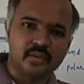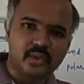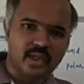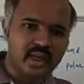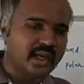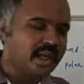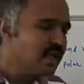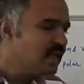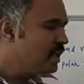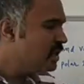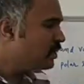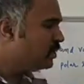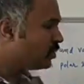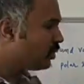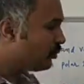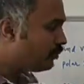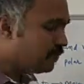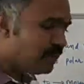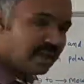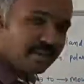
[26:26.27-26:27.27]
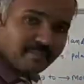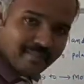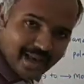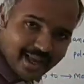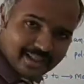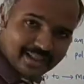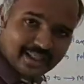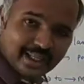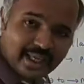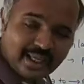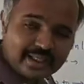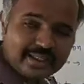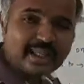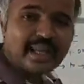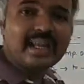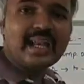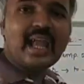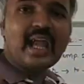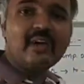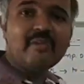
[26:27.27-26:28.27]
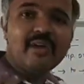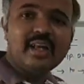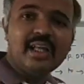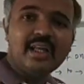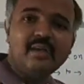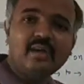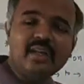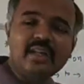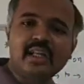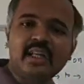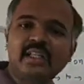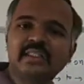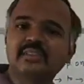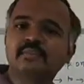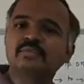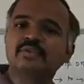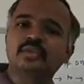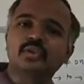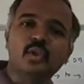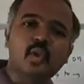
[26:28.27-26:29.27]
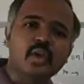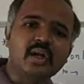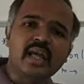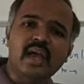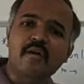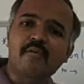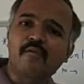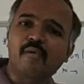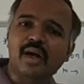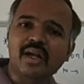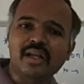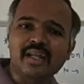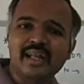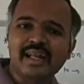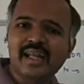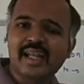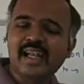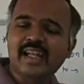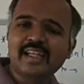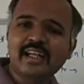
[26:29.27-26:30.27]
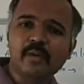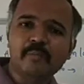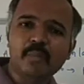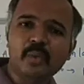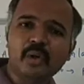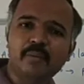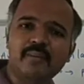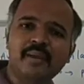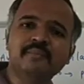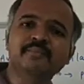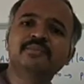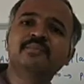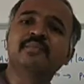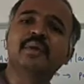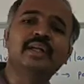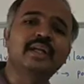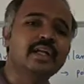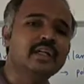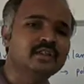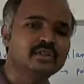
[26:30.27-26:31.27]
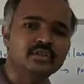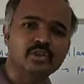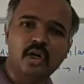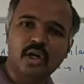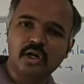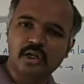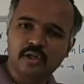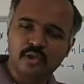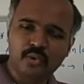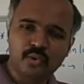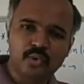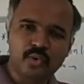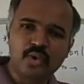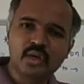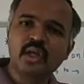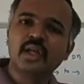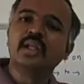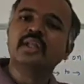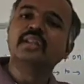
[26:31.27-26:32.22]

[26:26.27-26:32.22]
Okay, so we may think that aquatic organisms don't have water related problems, but it's not true.